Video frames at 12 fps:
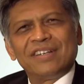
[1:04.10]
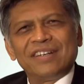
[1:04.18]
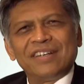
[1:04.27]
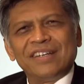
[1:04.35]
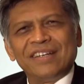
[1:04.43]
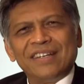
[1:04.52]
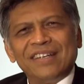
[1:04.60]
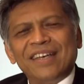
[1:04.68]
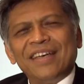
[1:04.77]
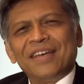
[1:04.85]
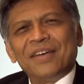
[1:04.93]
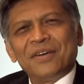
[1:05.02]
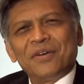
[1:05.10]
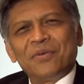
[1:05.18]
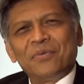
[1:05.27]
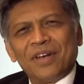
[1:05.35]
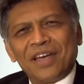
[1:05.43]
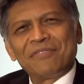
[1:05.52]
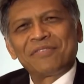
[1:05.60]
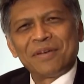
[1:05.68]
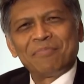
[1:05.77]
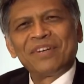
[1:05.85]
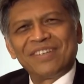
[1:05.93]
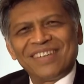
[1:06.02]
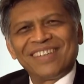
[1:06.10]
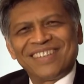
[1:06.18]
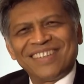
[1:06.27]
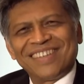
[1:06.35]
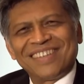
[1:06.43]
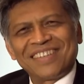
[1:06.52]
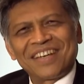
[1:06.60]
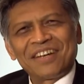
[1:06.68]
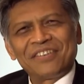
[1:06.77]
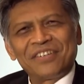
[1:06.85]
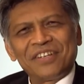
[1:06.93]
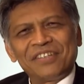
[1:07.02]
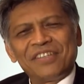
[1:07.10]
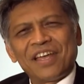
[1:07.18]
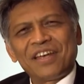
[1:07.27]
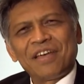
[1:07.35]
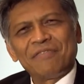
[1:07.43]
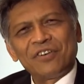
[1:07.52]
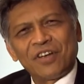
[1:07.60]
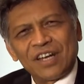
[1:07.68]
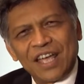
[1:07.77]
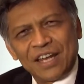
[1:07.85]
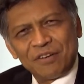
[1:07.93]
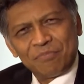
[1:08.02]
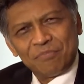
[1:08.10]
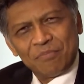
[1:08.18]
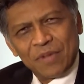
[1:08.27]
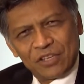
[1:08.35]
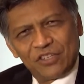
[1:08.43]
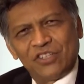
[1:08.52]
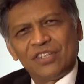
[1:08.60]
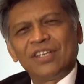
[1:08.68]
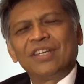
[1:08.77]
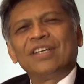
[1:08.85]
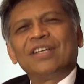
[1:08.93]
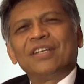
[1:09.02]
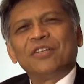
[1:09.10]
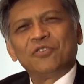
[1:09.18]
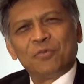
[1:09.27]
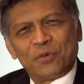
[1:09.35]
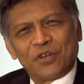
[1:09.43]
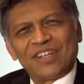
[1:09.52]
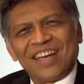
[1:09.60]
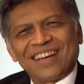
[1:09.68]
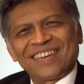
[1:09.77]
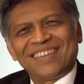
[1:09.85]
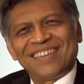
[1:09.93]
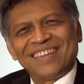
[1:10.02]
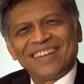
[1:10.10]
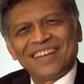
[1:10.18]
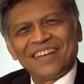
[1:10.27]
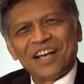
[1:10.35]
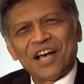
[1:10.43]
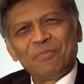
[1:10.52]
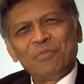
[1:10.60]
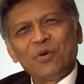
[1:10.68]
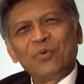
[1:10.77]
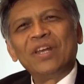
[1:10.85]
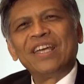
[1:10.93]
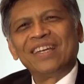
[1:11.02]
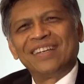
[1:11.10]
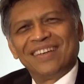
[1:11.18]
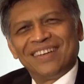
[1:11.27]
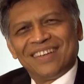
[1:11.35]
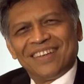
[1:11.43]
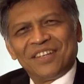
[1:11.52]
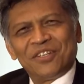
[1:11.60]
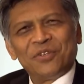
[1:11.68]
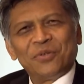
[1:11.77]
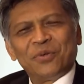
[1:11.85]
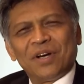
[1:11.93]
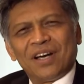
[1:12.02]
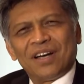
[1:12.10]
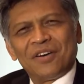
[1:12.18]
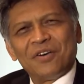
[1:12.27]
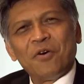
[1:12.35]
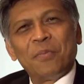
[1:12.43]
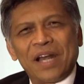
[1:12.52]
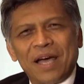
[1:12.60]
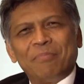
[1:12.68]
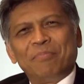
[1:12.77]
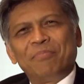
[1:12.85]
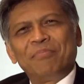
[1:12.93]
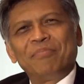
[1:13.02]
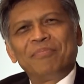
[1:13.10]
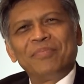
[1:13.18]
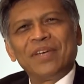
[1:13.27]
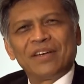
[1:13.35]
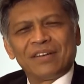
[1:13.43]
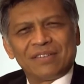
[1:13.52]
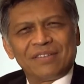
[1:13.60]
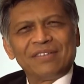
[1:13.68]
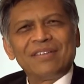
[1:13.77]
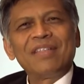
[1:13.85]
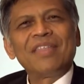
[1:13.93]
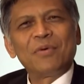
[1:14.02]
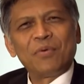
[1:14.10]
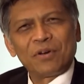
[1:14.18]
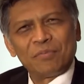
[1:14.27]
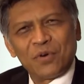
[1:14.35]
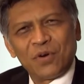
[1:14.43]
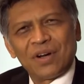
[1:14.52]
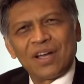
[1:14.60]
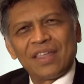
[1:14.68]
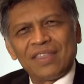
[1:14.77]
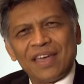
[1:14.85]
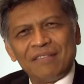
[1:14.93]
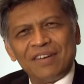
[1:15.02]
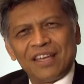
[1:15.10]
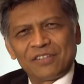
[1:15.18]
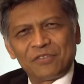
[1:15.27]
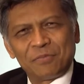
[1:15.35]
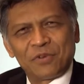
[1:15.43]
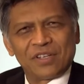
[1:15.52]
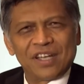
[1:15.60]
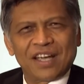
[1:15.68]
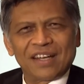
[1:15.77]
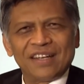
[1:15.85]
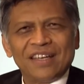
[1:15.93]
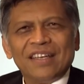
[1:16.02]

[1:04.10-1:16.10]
degree will have some resistance. Countries that have not had much to protect are more willing to open up because they want more and they have less to protect.